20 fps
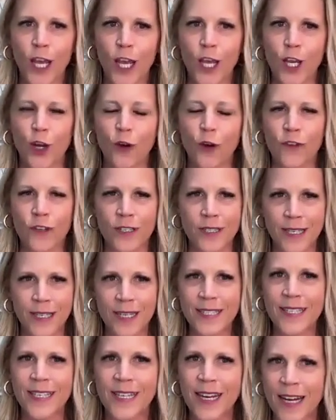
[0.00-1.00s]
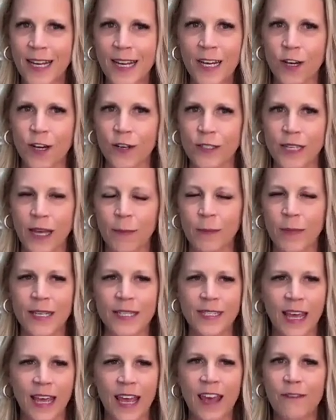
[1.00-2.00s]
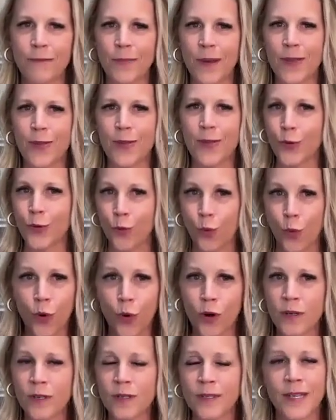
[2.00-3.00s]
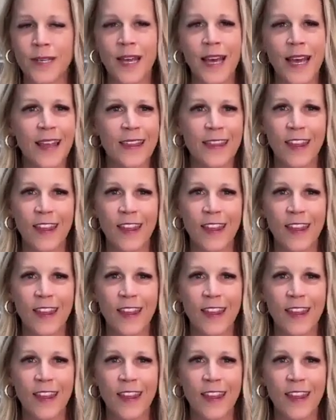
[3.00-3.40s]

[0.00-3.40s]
You know, for 69 years, that means they have been through wars,